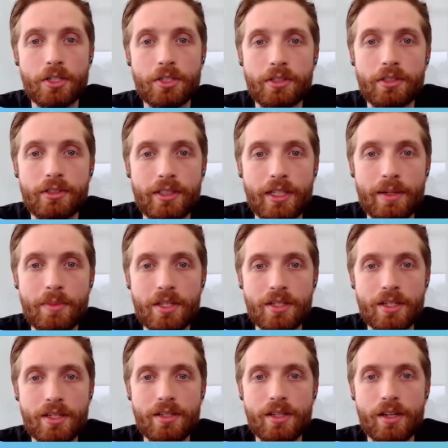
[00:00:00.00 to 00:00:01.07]
Marshall. I'm the
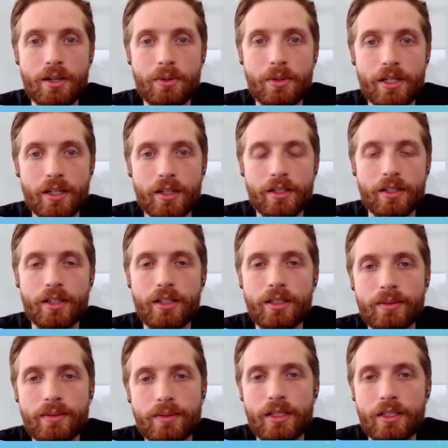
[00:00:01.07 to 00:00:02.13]
CTO here at Current.
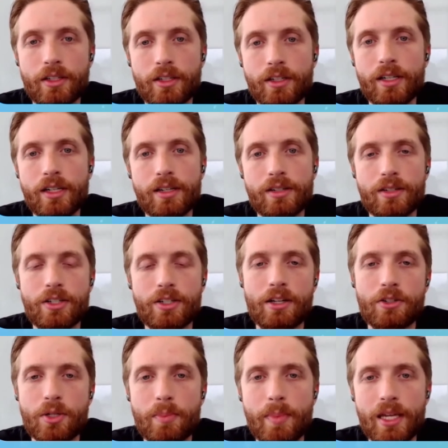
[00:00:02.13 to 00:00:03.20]
Current is a
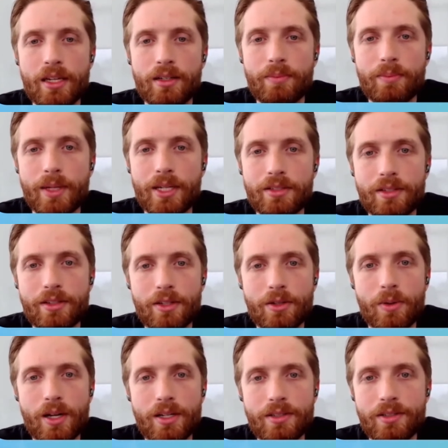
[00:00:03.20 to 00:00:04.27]
challenger bank based in the
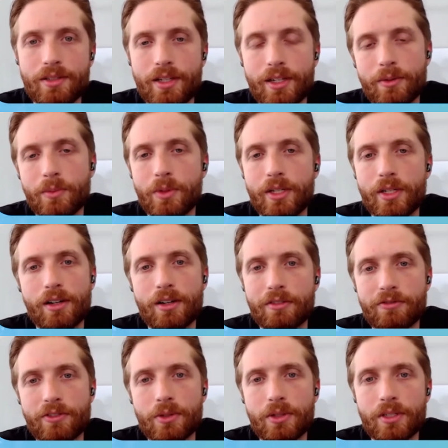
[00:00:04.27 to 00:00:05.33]
US, and we are
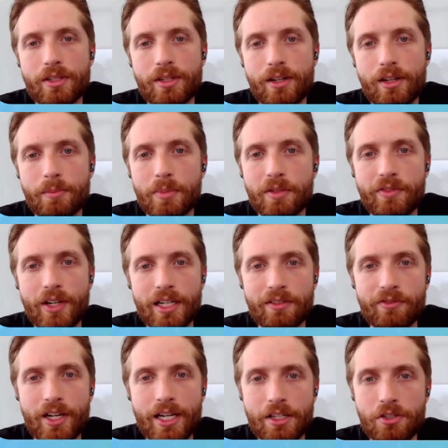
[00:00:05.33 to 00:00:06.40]
focused on providing
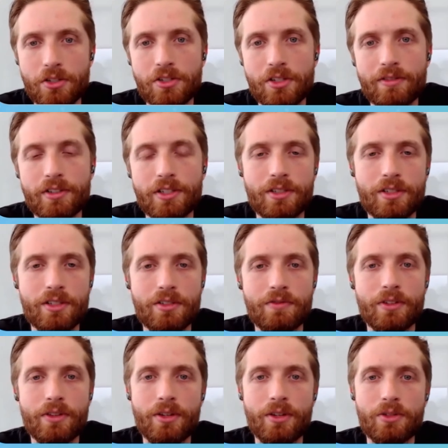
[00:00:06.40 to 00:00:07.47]
financial services
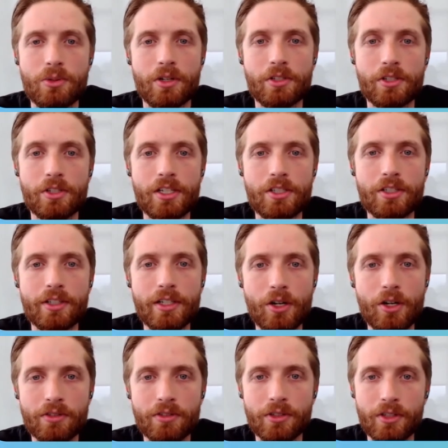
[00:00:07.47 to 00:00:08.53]
for those who are traditionally
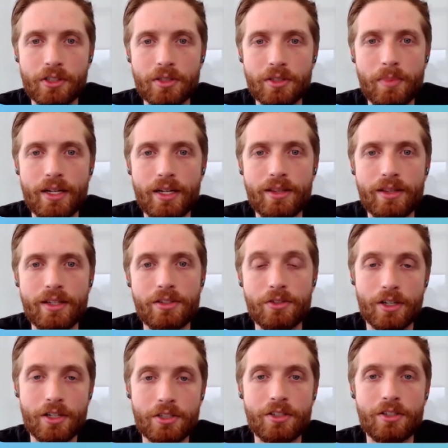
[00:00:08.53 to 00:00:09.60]
overlooked by the
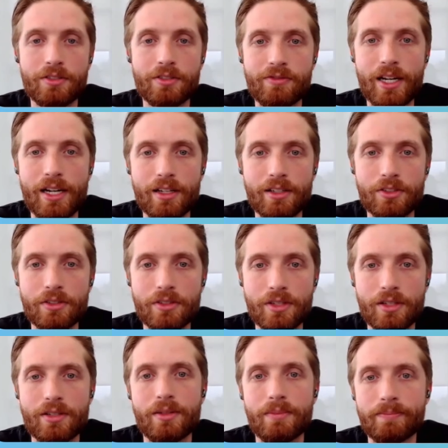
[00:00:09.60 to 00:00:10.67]
traditional financial
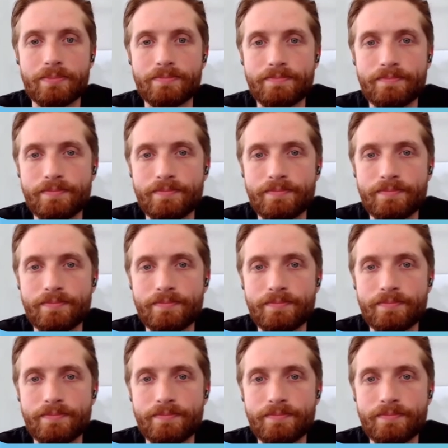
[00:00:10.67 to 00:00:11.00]
system.